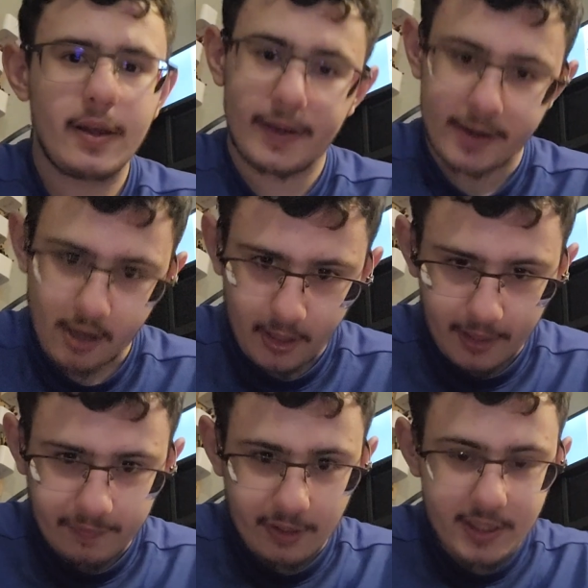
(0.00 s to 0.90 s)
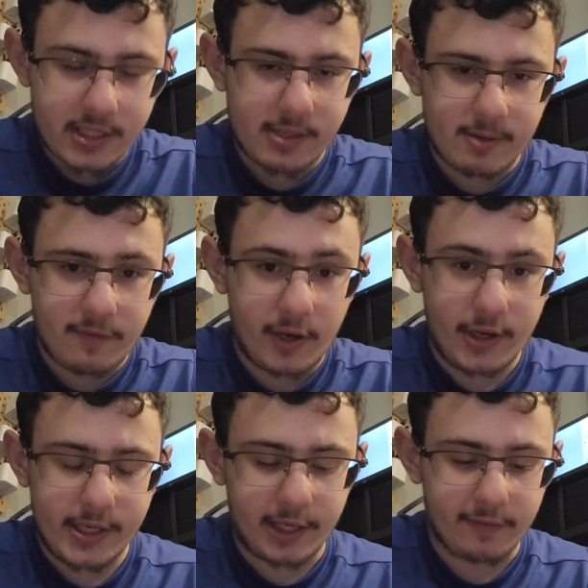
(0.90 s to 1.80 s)
And y'all have to listen to me
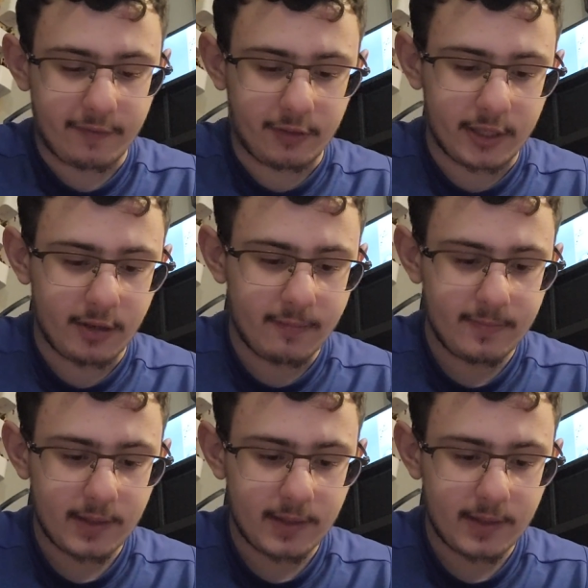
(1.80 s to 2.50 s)
very carefully.